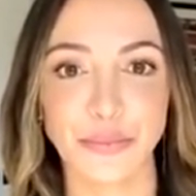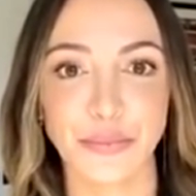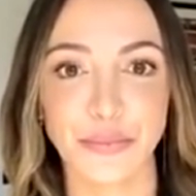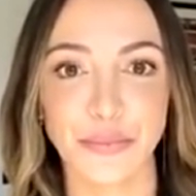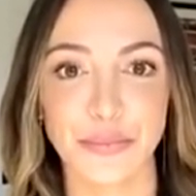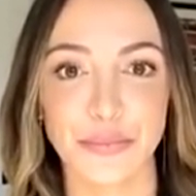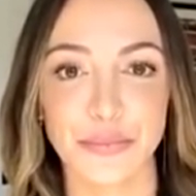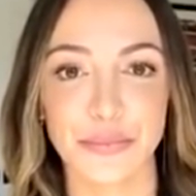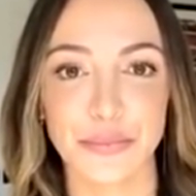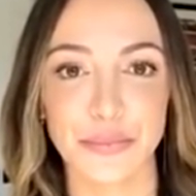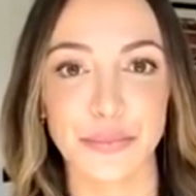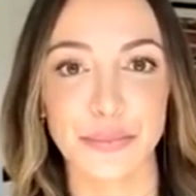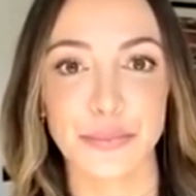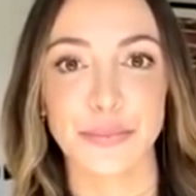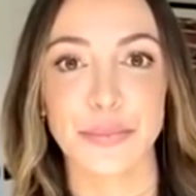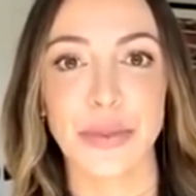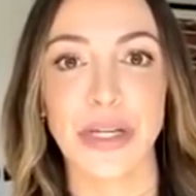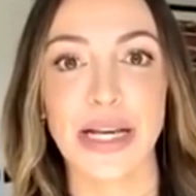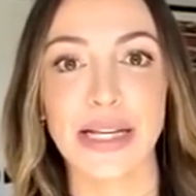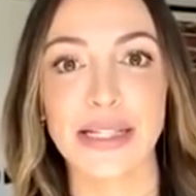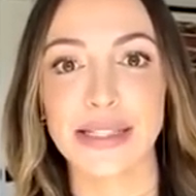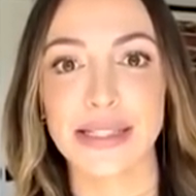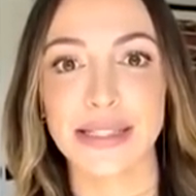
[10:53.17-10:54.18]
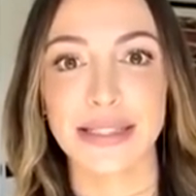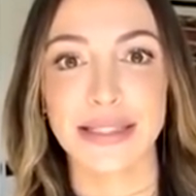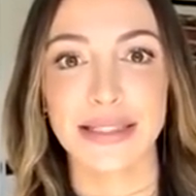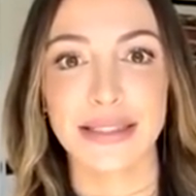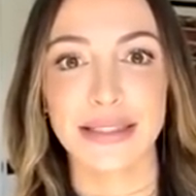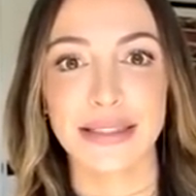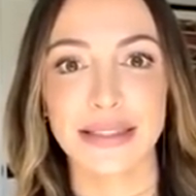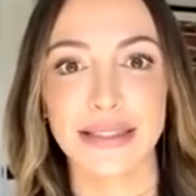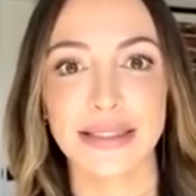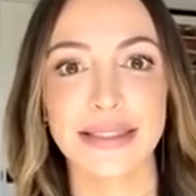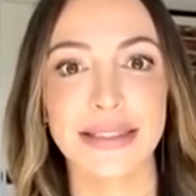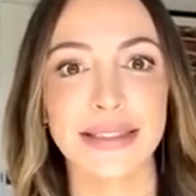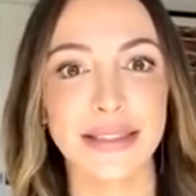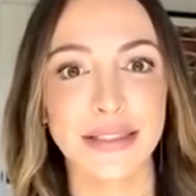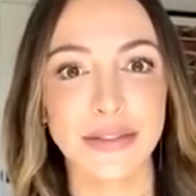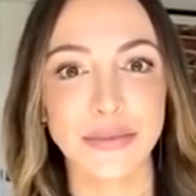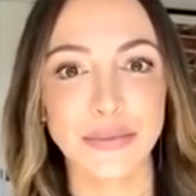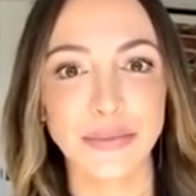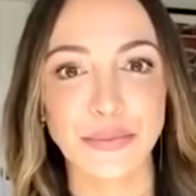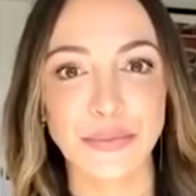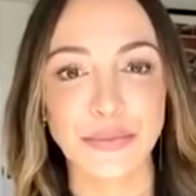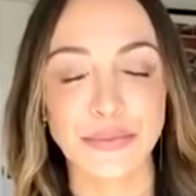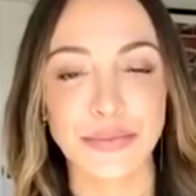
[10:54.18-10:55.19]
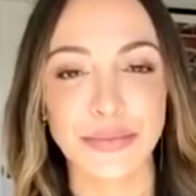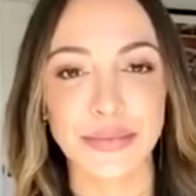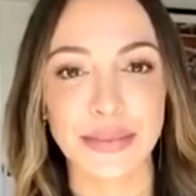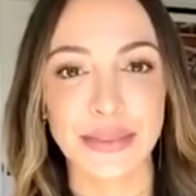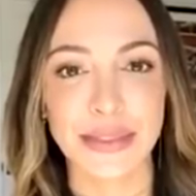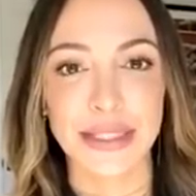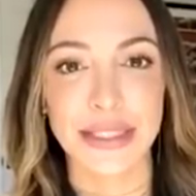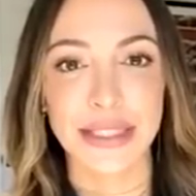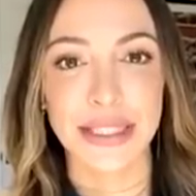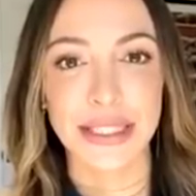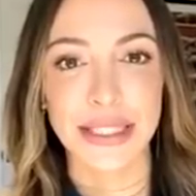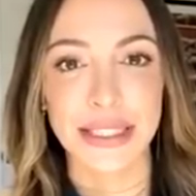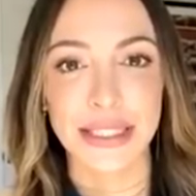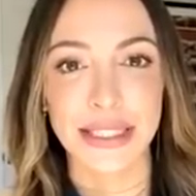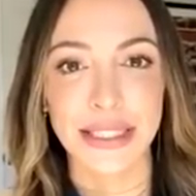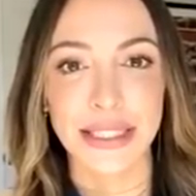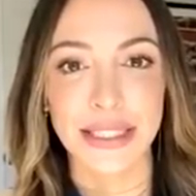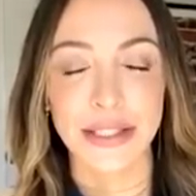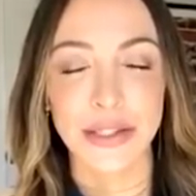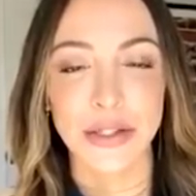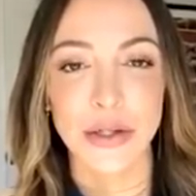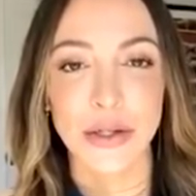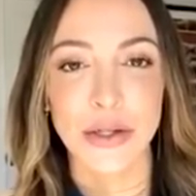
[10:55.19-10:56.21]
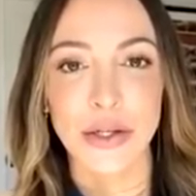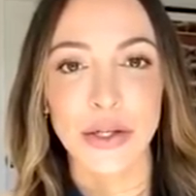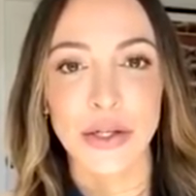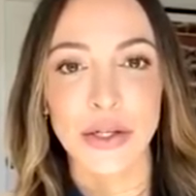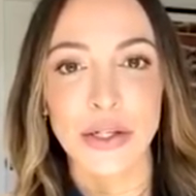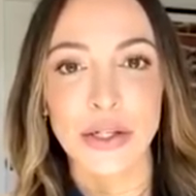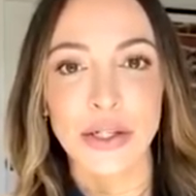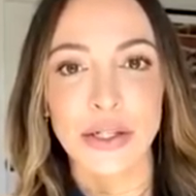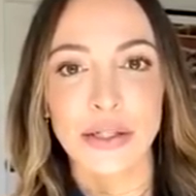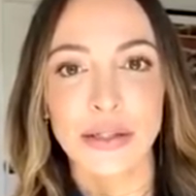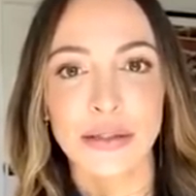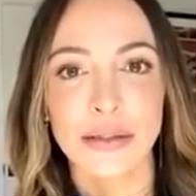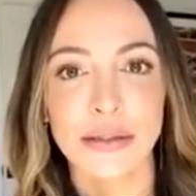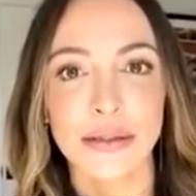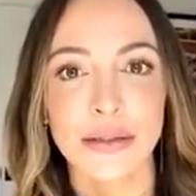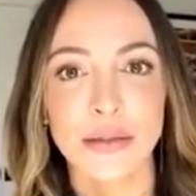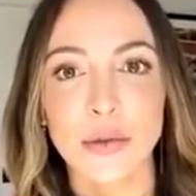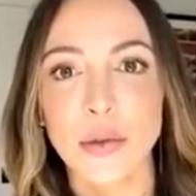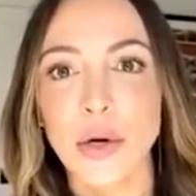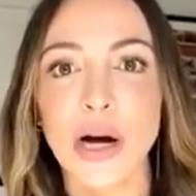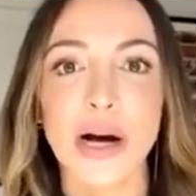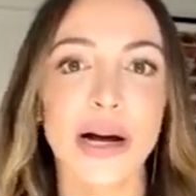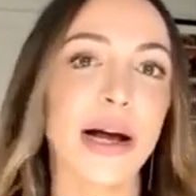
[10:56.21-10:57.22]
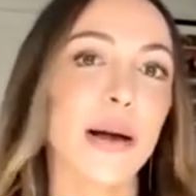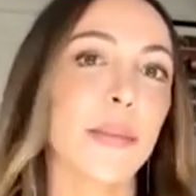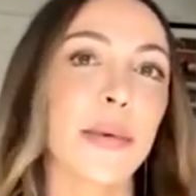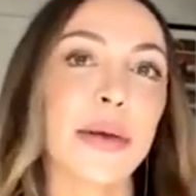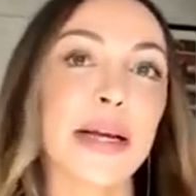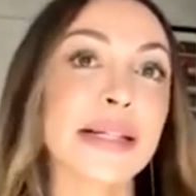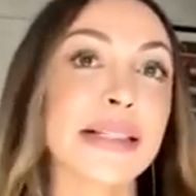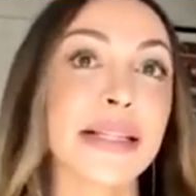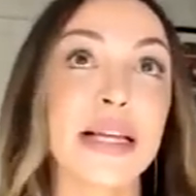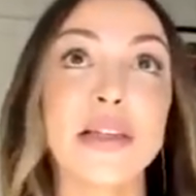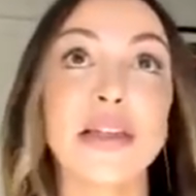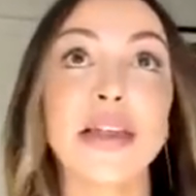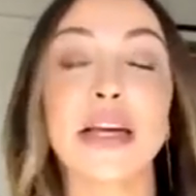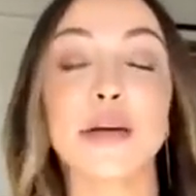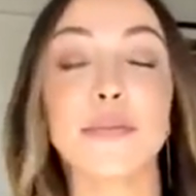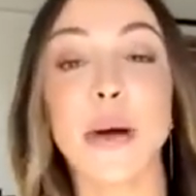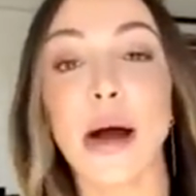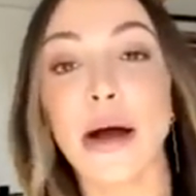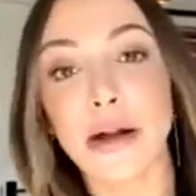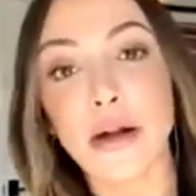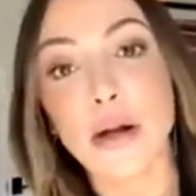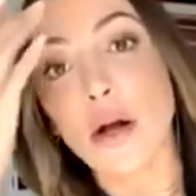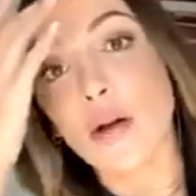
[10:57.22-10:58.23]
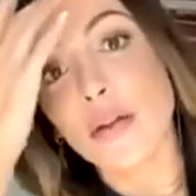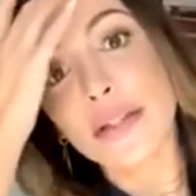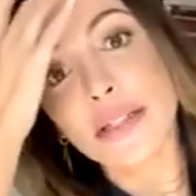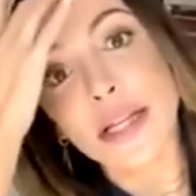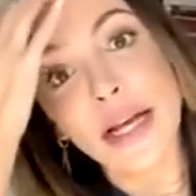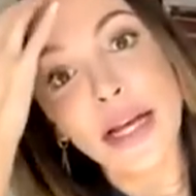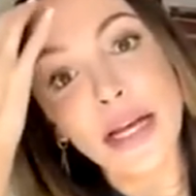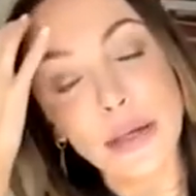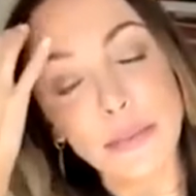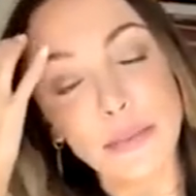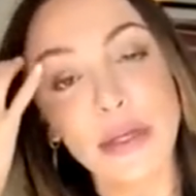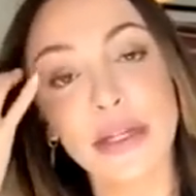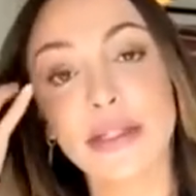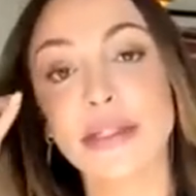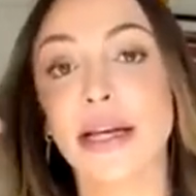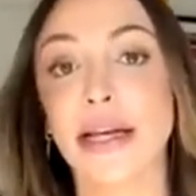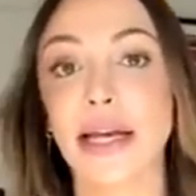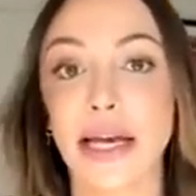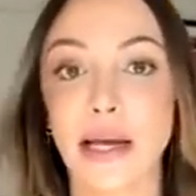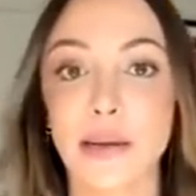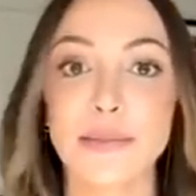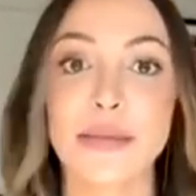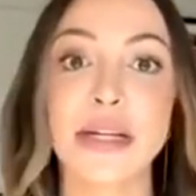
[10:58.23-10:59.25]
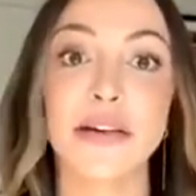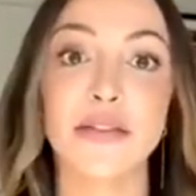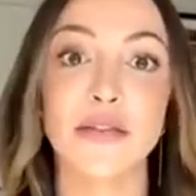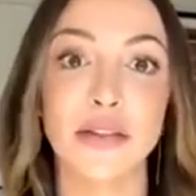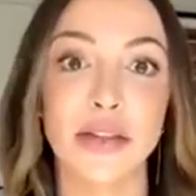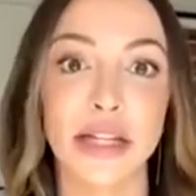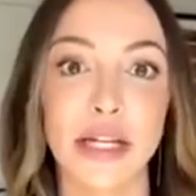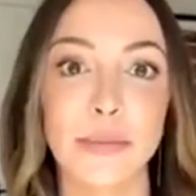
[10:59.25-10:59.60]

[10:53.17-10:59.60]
I love that. And you came up with that just real fast, Farrah. Well, because I think about it all the time because I am definitely a